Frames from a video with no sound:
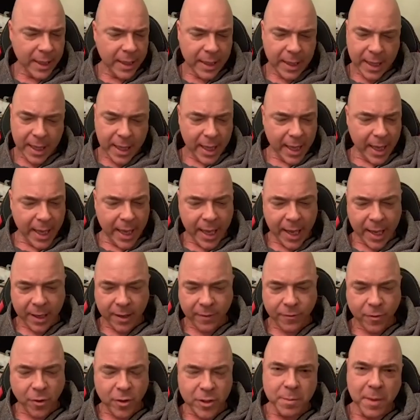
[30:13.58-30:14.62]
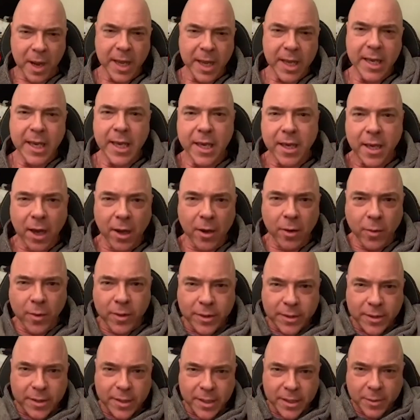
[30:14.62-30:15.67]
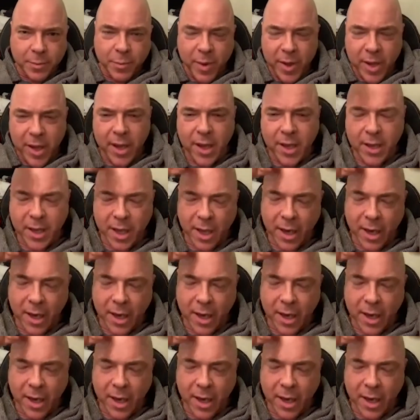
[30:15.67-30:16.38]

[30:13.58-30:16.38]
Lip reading: And of course, my ego was this big, and